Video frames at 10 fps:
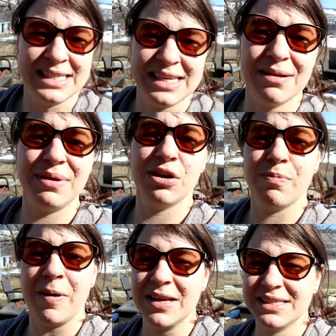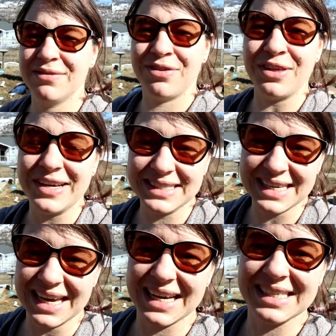me your positive thoughts,
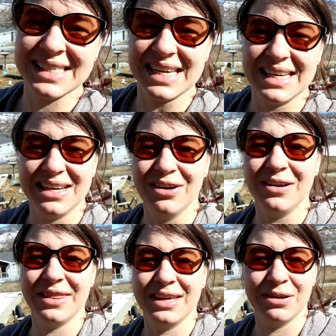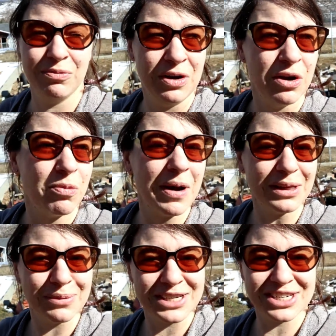guys. I need all the
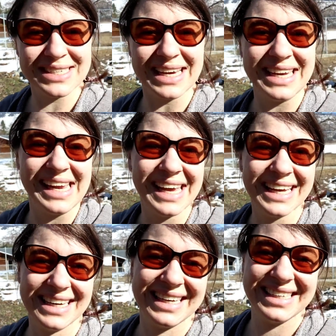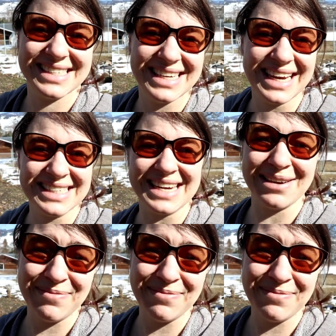well wishes I can get. See you next time.